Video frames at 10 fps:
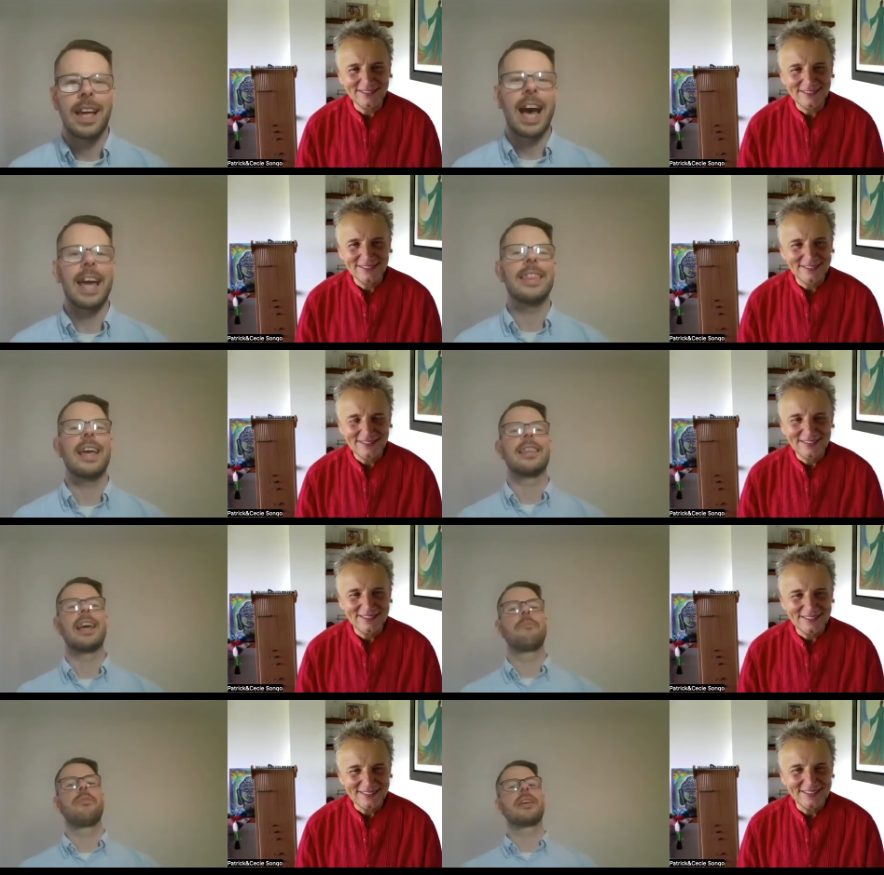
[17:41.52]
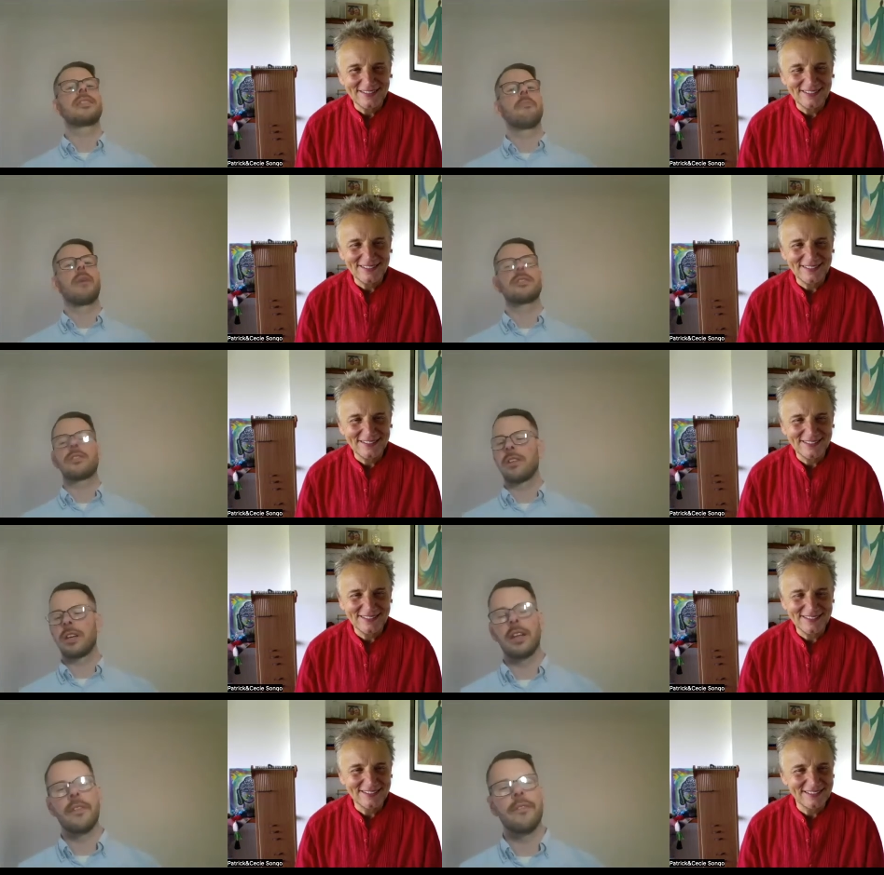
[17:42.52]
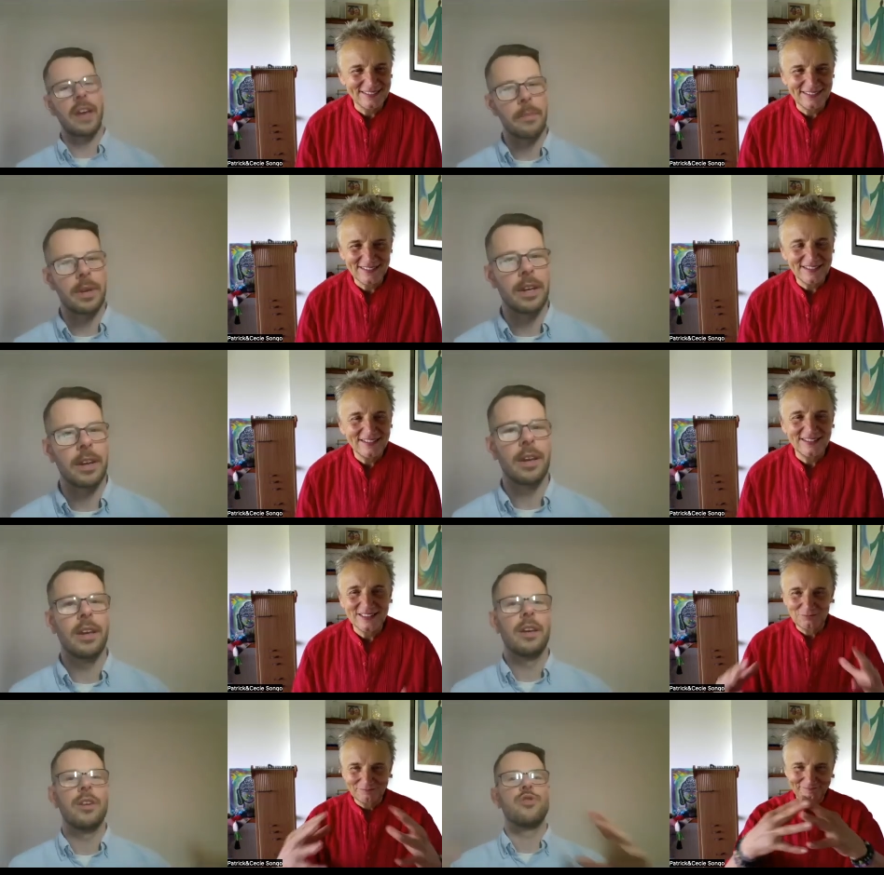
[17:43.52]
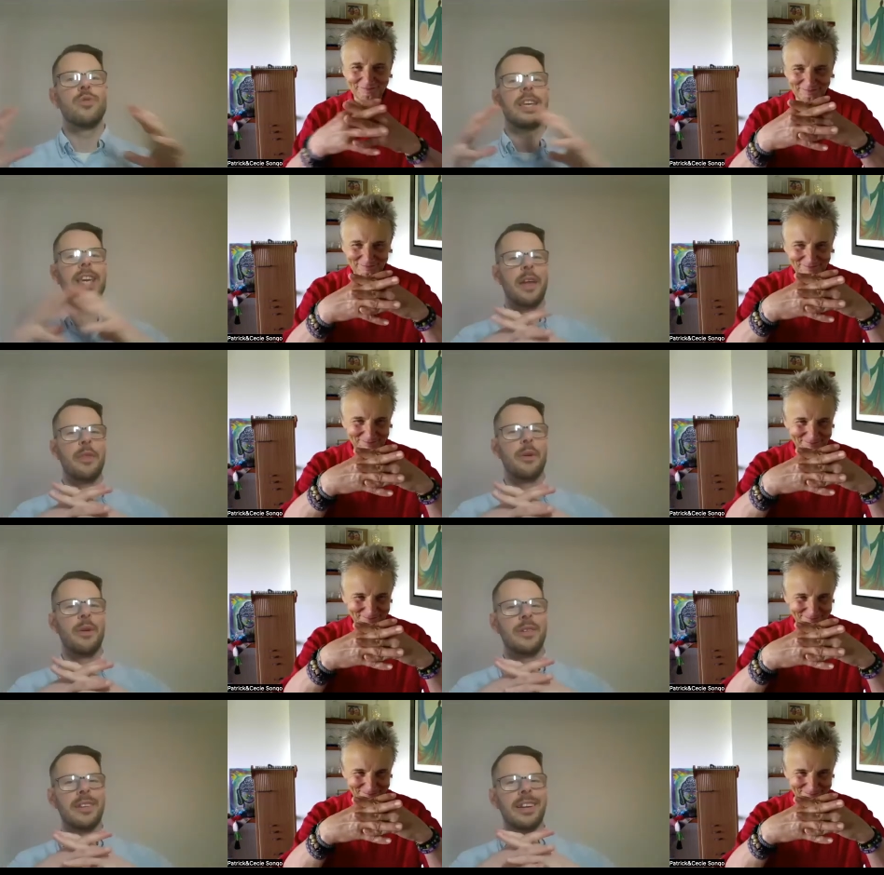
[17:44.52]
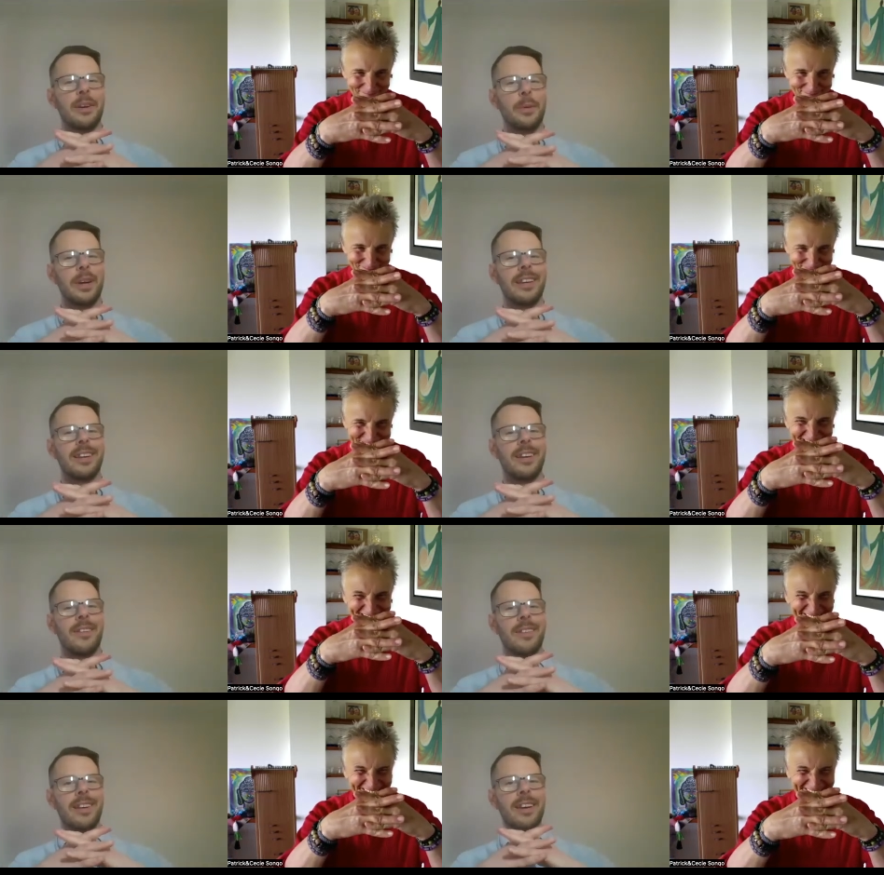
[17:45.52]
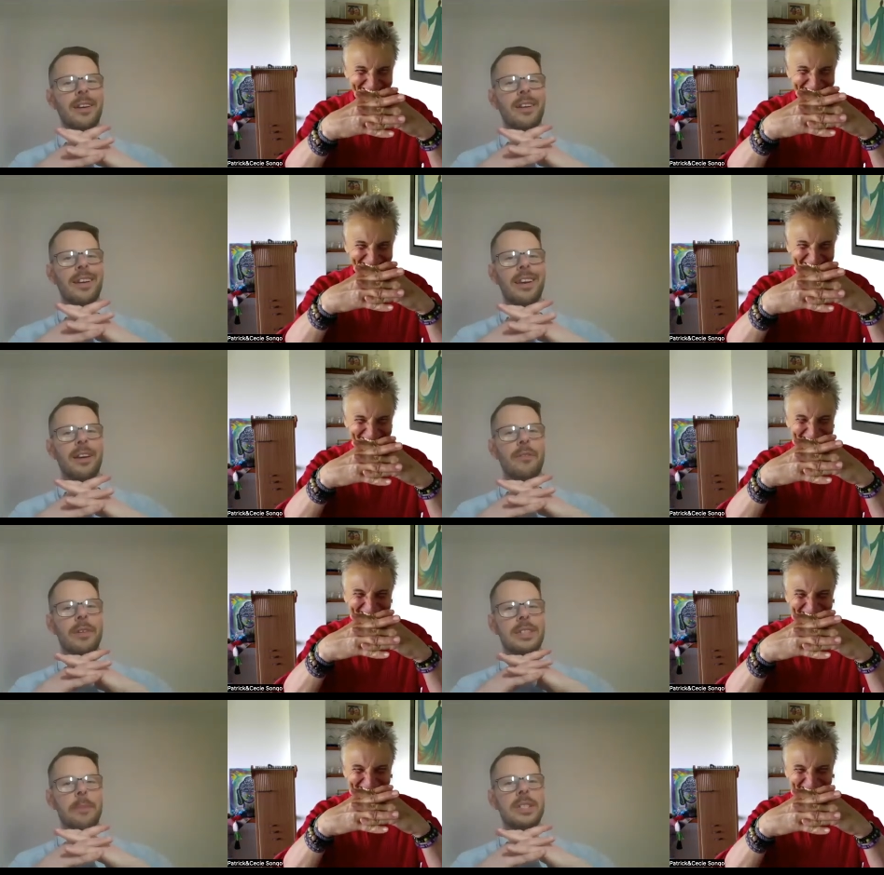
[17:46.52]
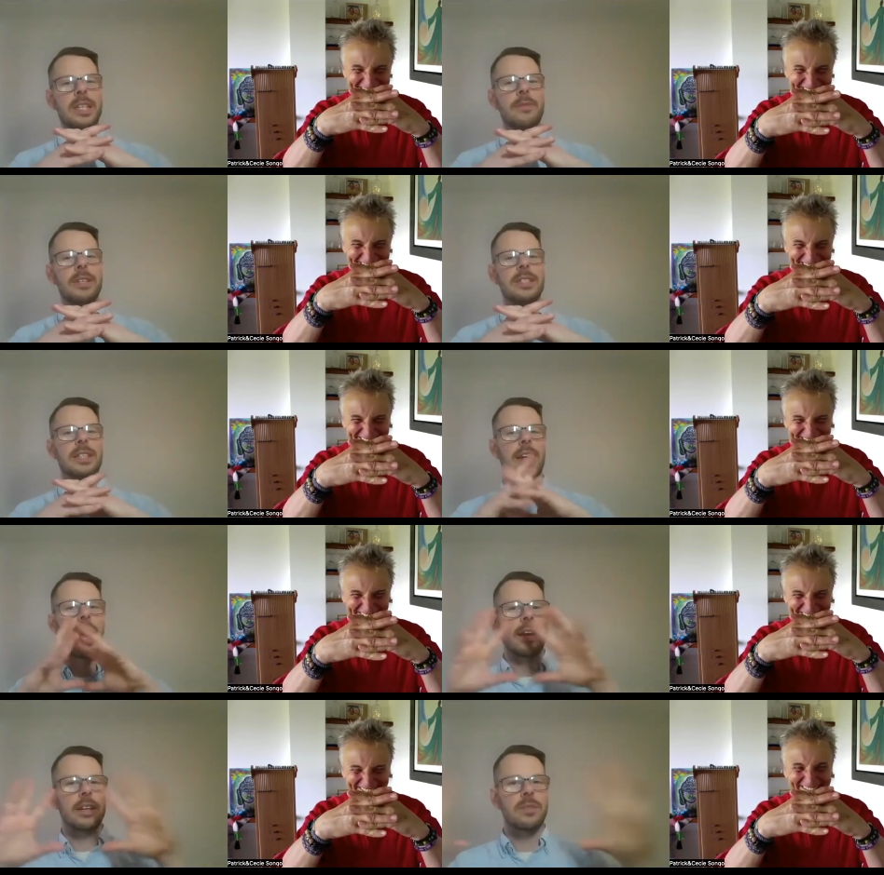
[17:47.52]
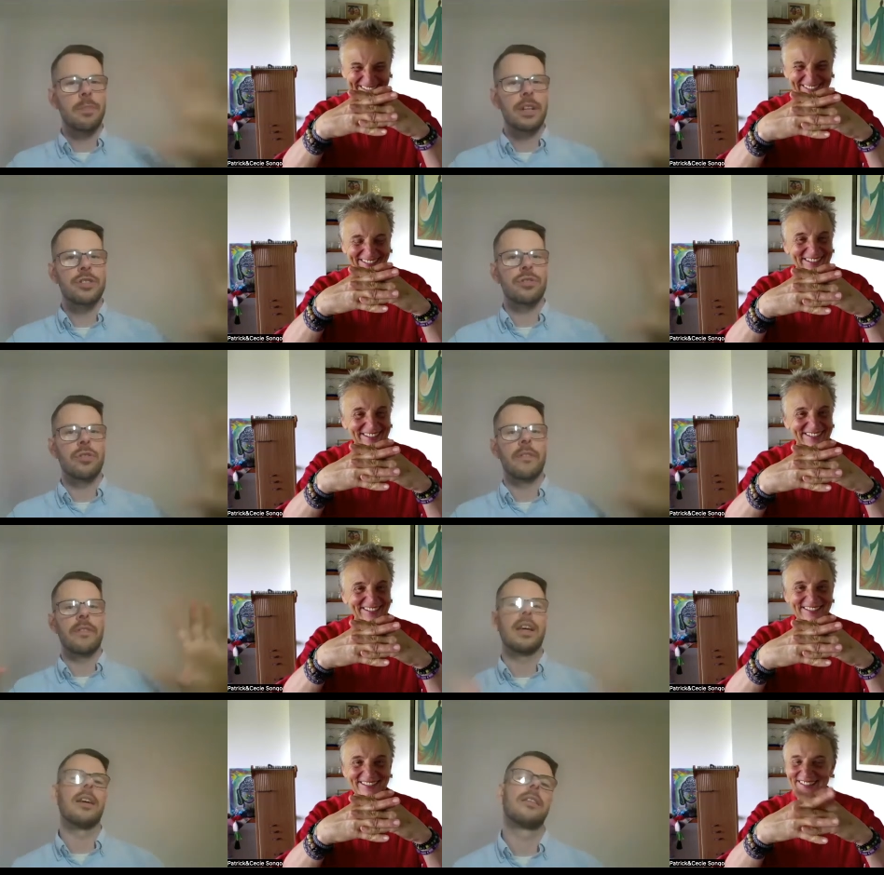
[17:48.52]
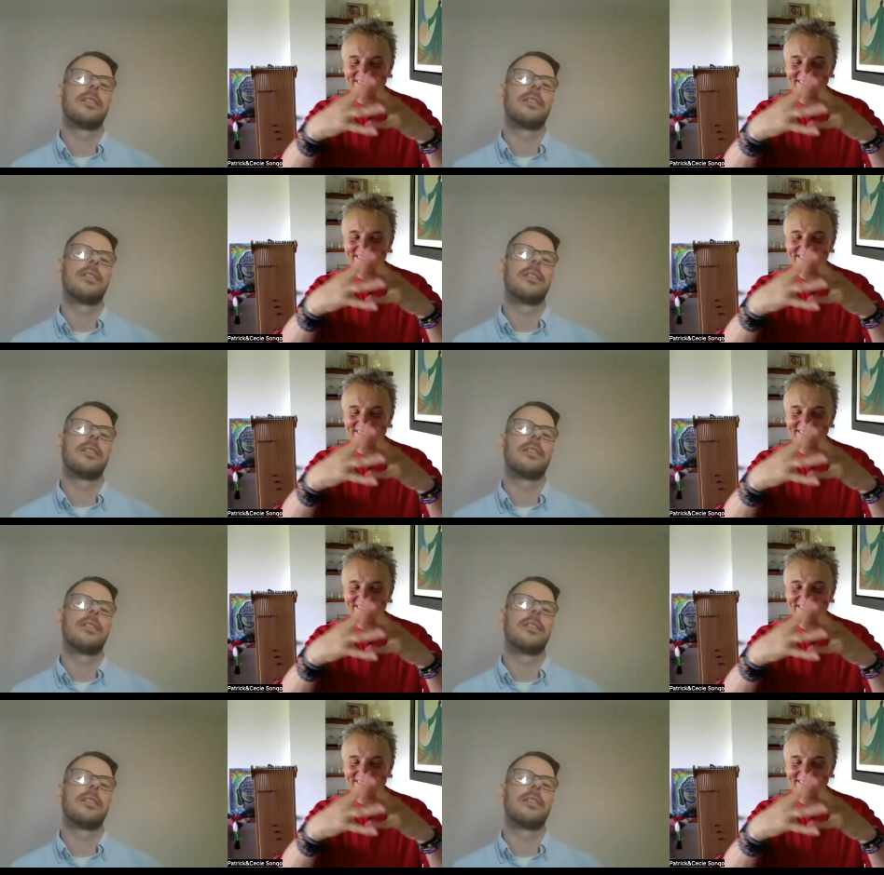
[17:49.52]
Speaker 1: I think that brings the masculine and the feminine together in a way. You know, receptivity and, and expression of that